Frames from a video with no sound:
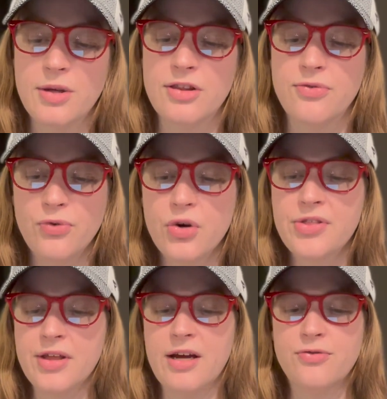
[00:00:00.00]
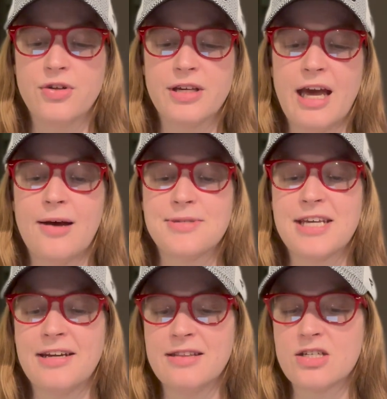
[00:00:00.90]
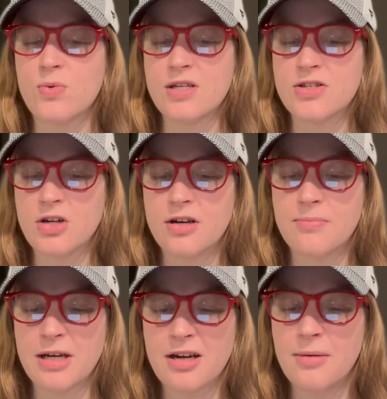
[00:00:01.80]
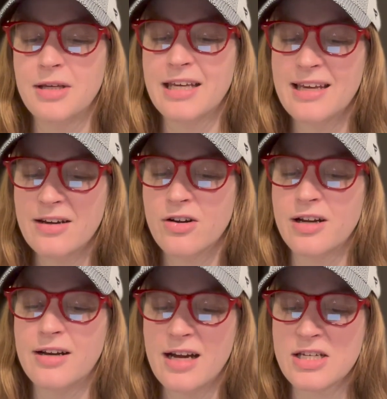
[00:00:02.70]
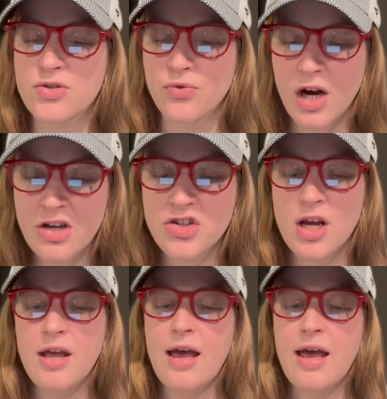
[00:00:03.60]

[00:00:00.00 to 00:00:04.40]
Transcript: with the fourth line for the Caps getting this one started by coming in on a nice rush